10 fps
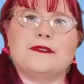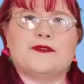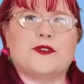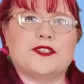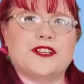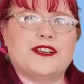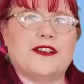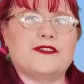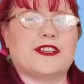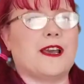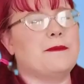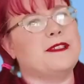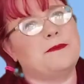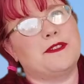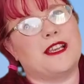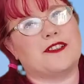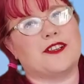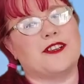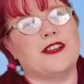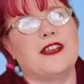was fortunate enough to come into
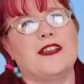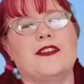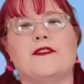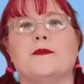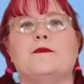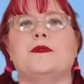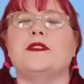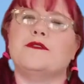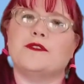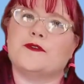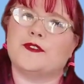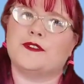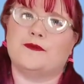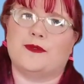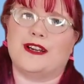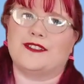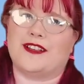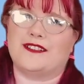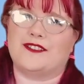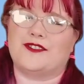possession of a beautiful
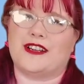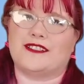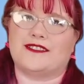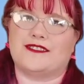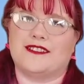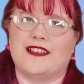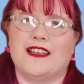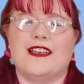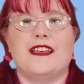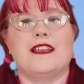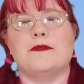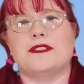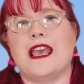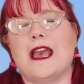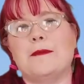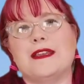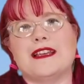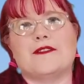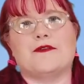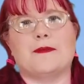Renaissance dress. It was a
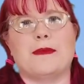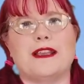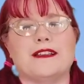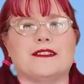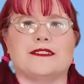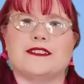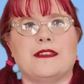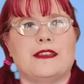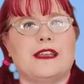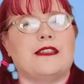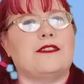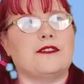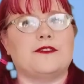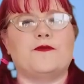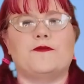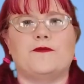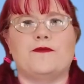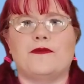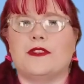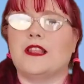hand-me-down from my guild. It looked
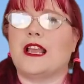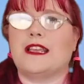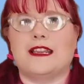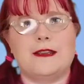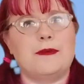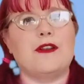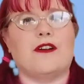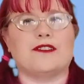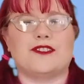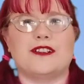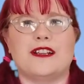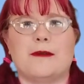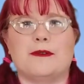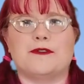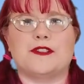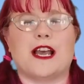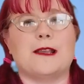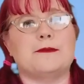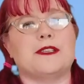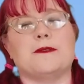like it had been altered a number of
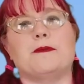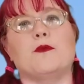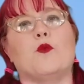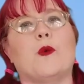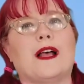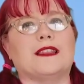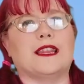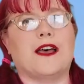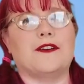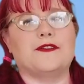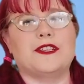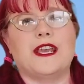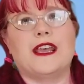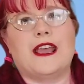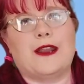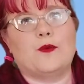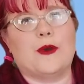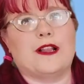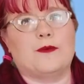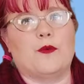times. It had been well loved and
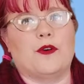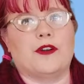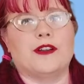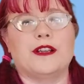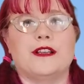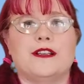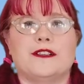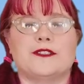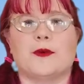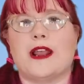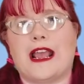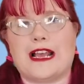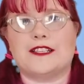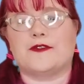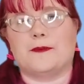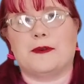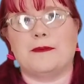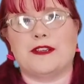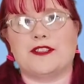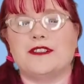well worn. So when I asked for
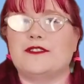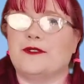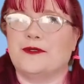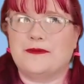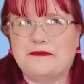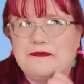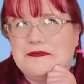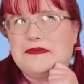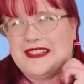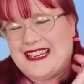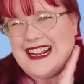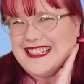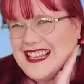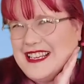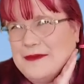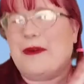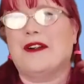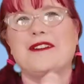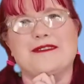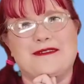permission to, can I take it
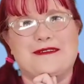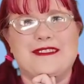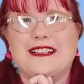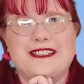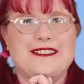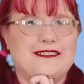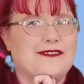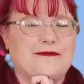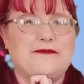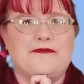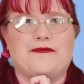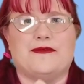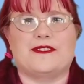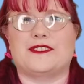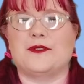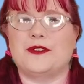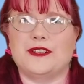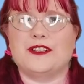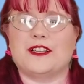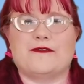apart and do a
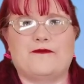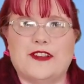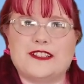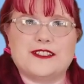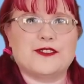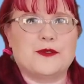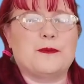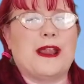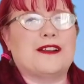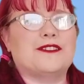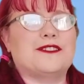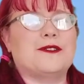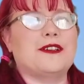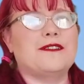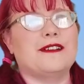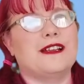little fixes and repairs to it,